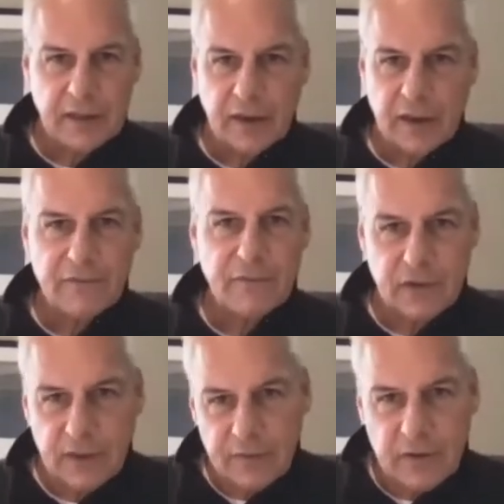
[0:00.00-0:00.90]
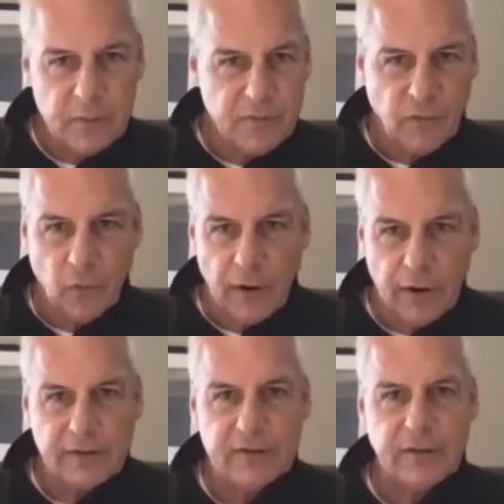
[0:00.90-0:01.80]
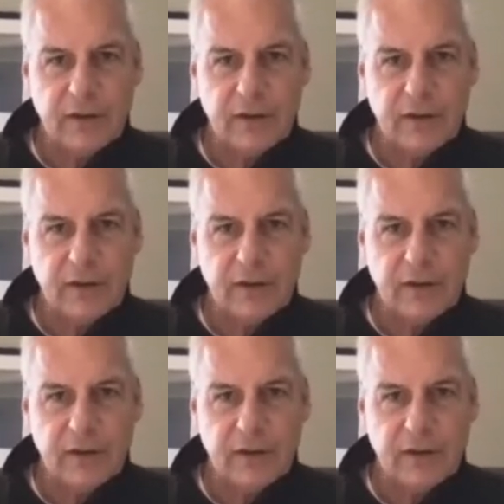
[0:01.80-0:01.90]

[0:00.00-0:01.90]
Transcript: and I've forgiven him for it.